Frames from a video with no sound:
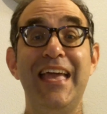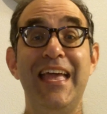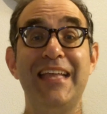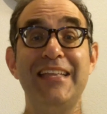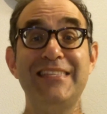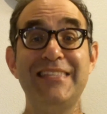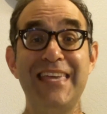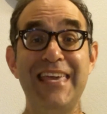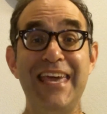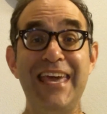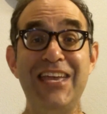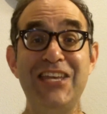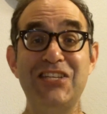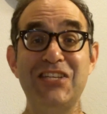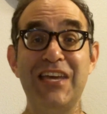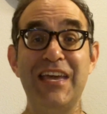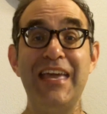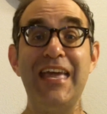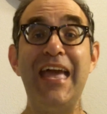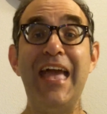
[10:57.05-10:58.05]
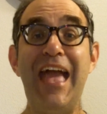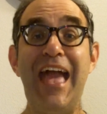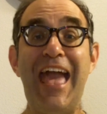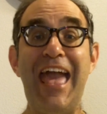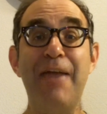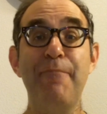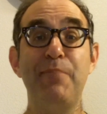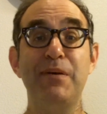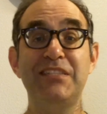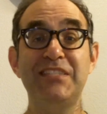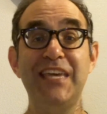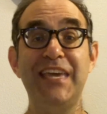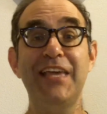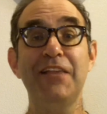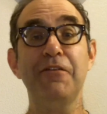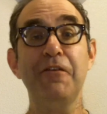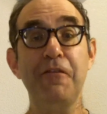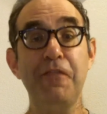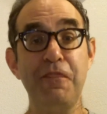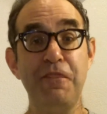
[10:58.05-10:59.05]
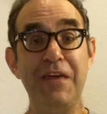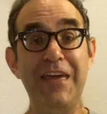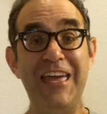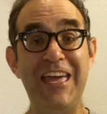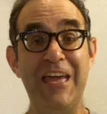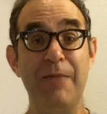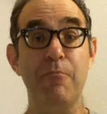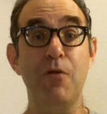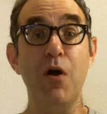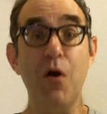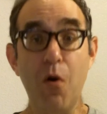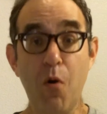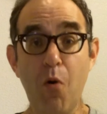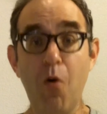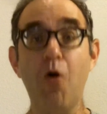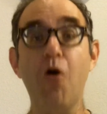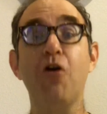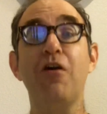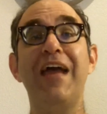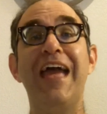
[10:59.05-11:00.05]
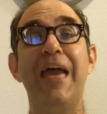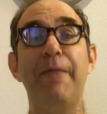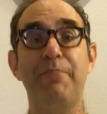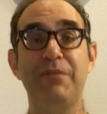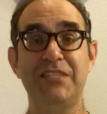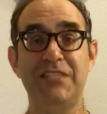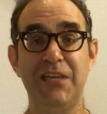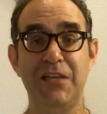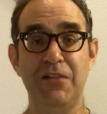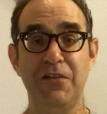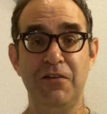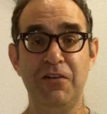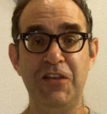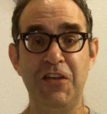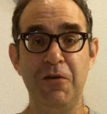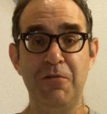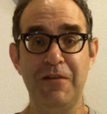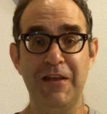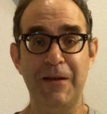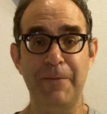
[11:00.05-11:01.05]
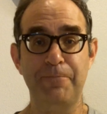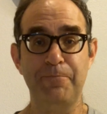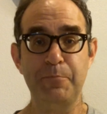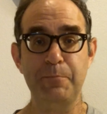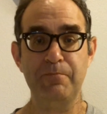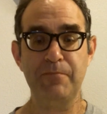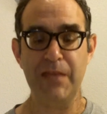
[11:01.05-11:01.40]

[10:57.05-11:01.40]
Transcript: in teaching a particular theme or a particular unit.